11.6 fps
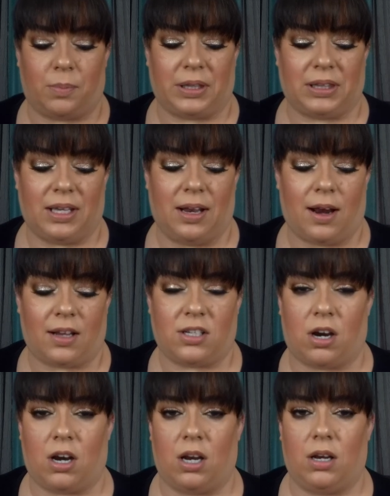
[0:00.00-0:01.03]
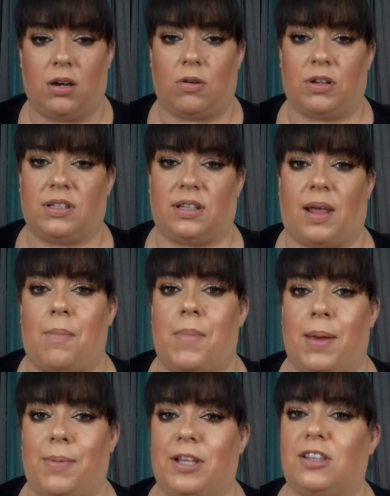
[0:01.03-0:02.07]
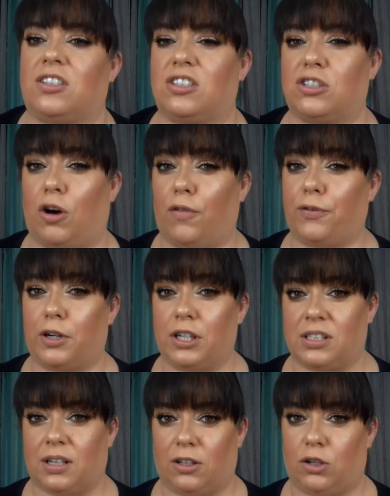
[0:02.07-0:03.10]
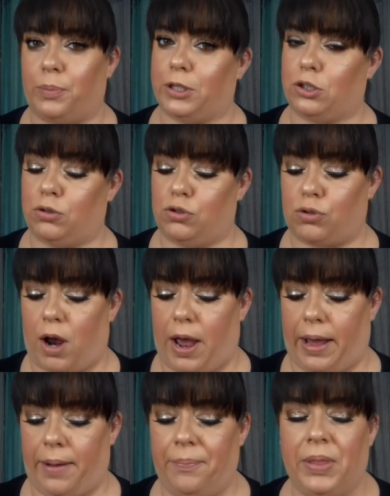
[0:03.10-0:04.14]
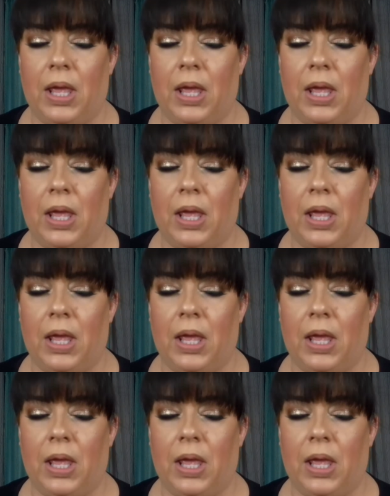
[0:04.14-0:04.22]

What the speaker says: but then I started noticing that maybe the sulfur is a little bit too drying.